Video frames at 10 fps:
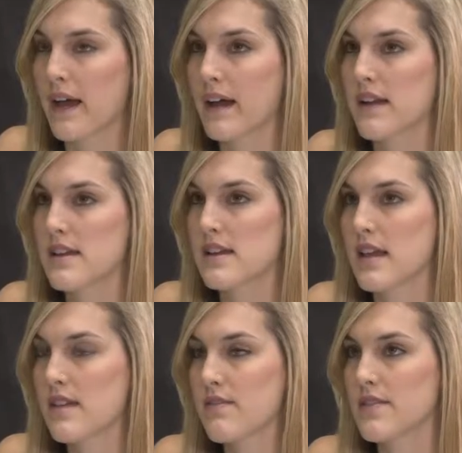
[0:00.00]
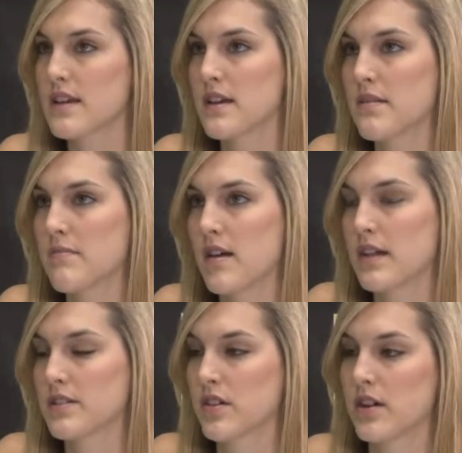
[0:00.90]
I
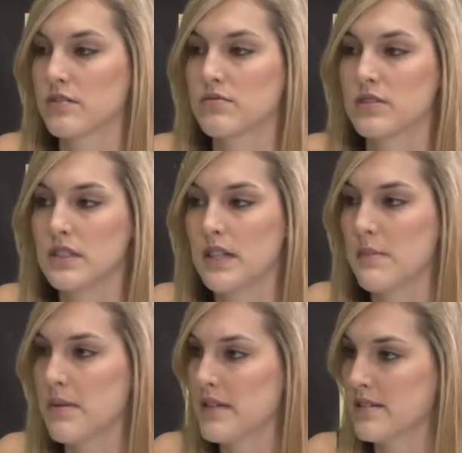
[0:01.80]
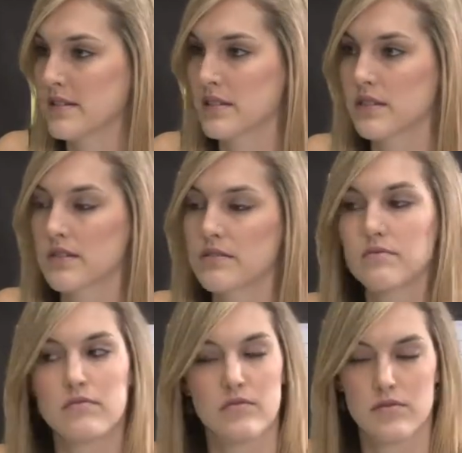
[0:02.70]
taught a really basic,
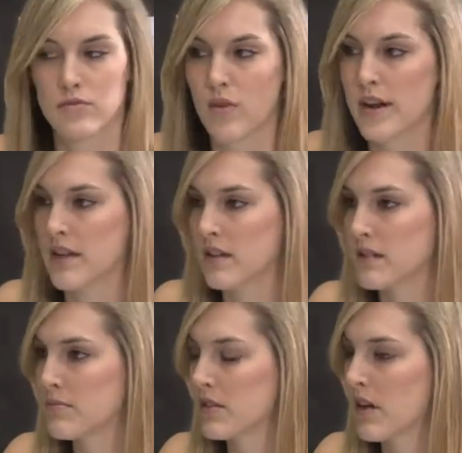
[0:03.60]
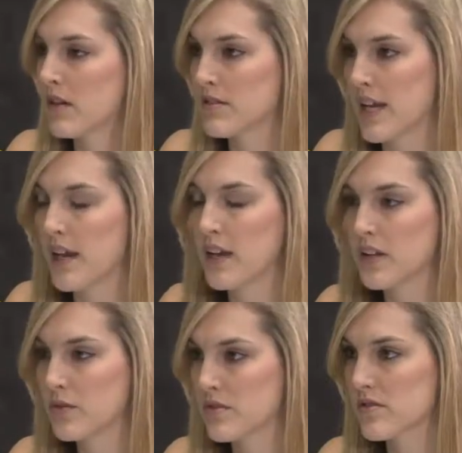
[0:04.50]
right out of the book, take
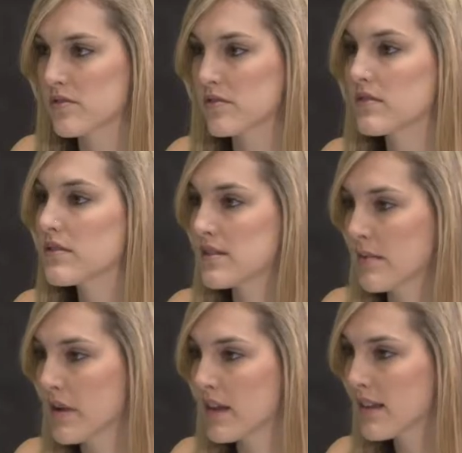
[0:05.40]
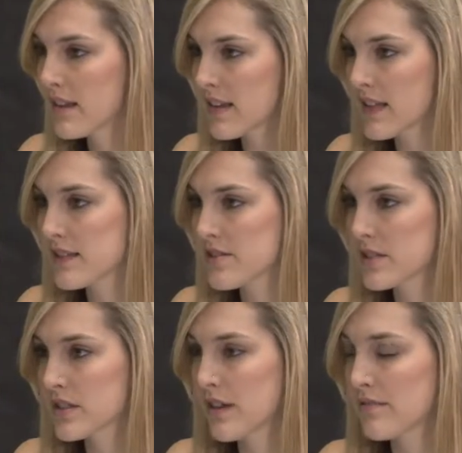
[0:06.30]
notes, same kind of thing that I
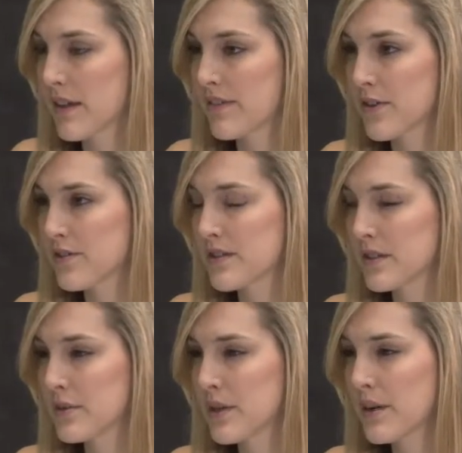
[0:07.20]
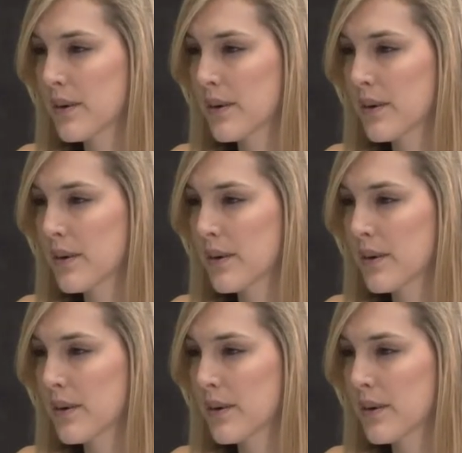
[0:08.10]
started off my first inquiry